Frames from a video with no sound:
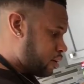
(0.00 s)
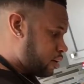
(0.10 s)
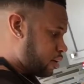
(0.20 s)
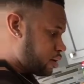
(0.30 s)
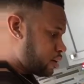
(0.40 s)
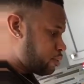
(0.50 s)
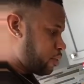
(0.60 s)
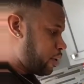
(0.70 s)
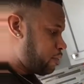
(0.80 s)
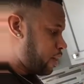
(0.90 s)
And at this
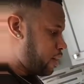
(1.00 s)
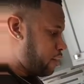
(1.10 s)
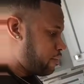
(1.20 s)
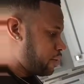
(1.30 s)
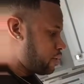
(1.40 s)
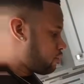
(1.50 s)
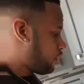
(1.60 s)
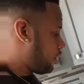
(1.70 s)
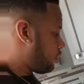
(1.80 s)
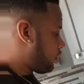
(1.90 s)
point in my life, I just
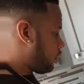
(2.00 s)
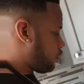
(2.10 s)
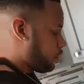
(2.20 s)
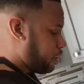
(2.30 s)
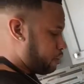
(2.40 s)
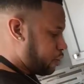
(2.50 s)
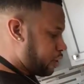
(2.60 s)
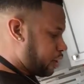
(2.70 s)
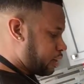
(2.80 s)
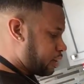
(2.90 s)
really enjoy it more
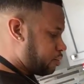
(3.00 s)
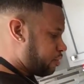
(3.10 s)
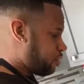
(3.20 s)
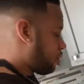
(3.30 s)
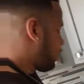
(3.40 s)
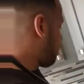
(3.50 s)
than I did before.